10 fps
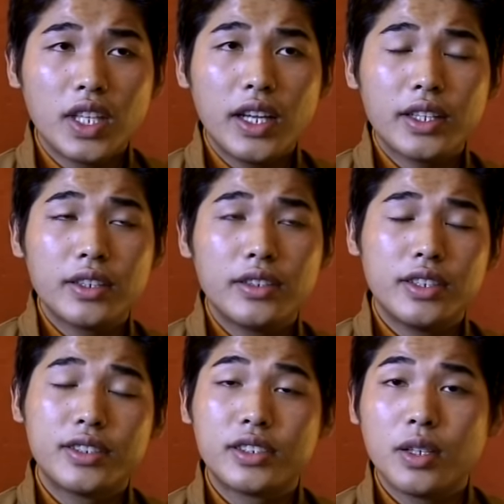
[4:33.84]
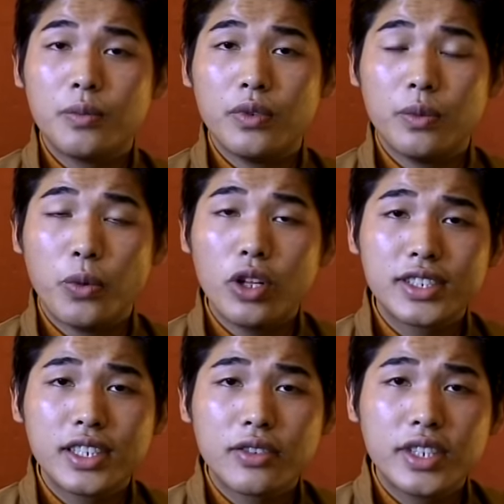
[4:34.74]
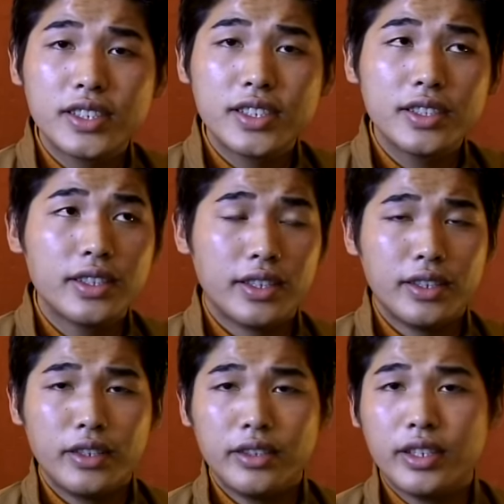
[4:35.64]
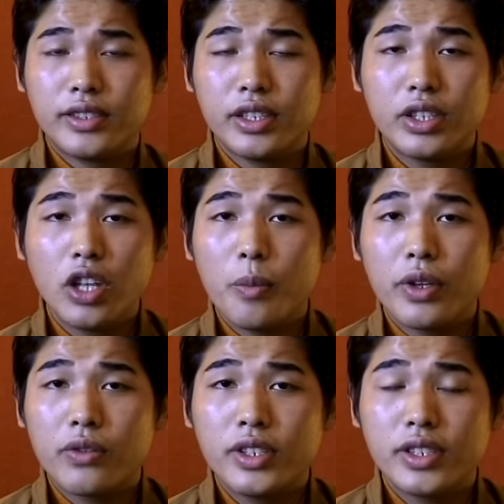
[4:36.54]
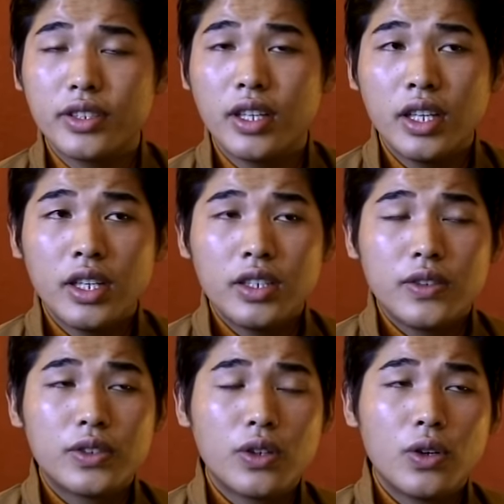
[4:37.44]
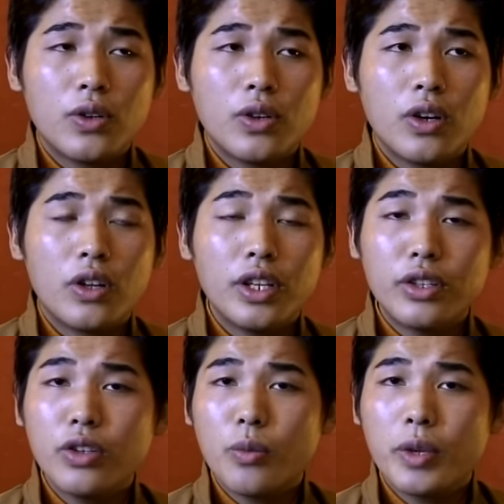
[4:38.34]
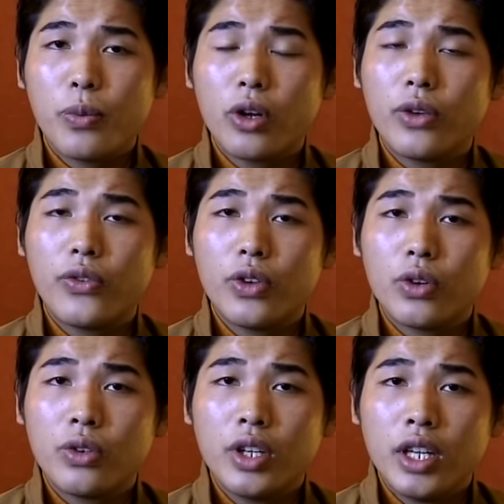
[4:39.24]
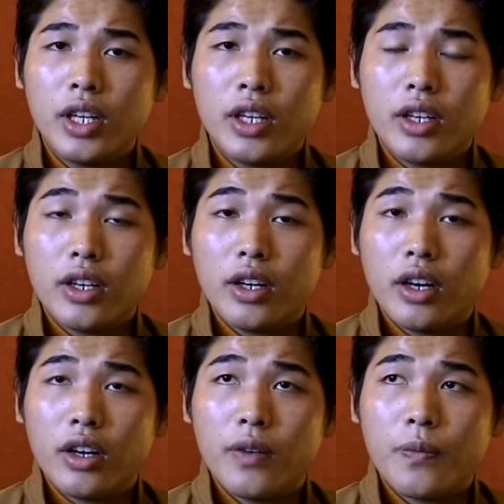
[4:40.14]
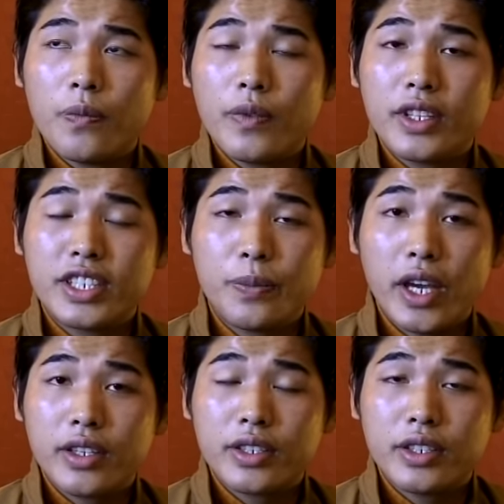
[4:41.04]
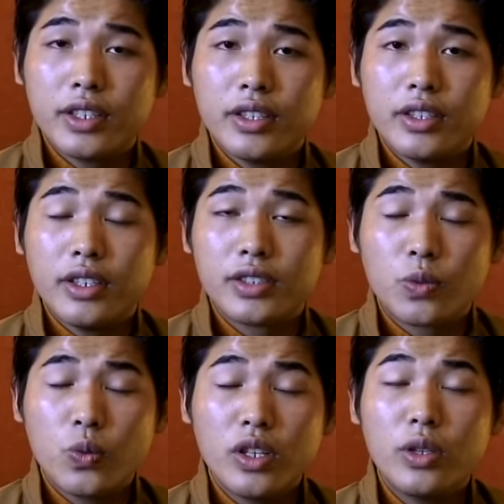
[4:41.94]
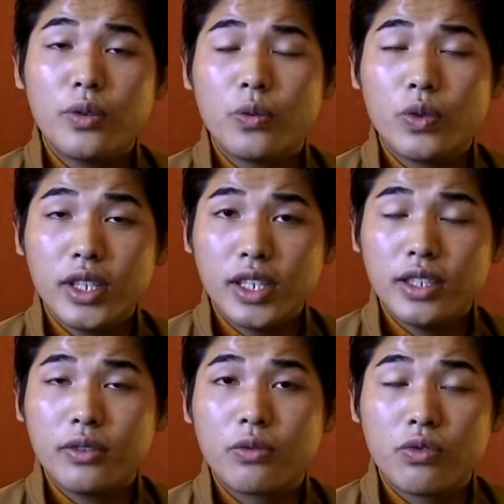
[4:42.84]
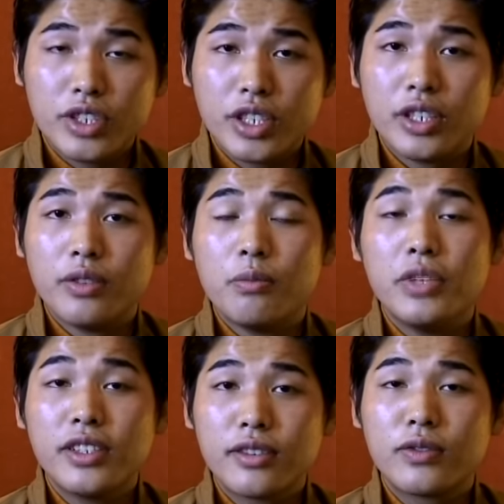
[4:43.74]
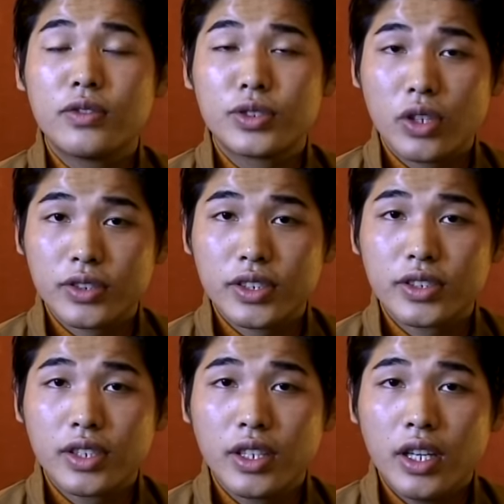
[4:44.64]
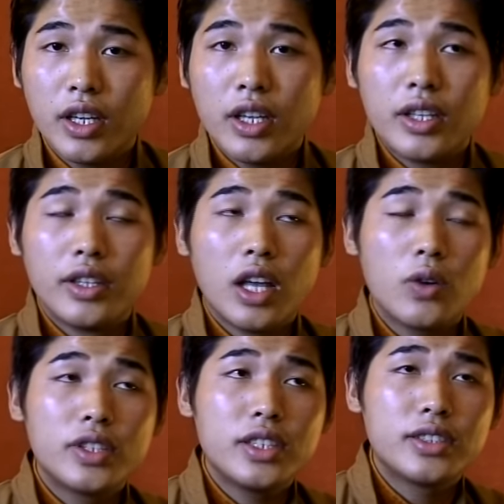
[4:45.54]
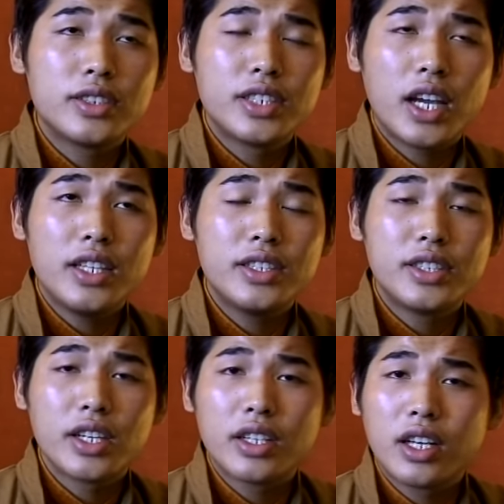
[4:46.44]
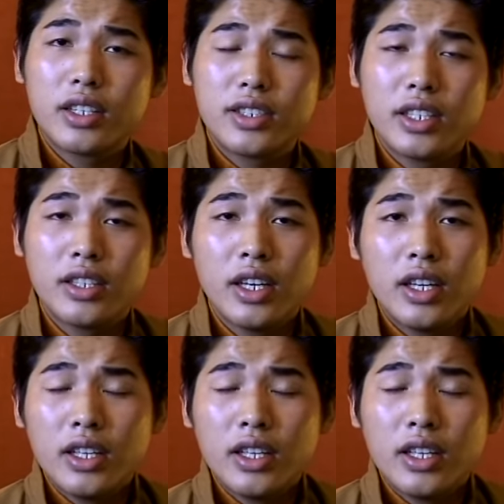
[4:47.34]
like there's some political reason, and there's economic reason. So on economic point of view, the Tibet is really, really rich in mineral resources. Nowadays, the Chinese, they're cutting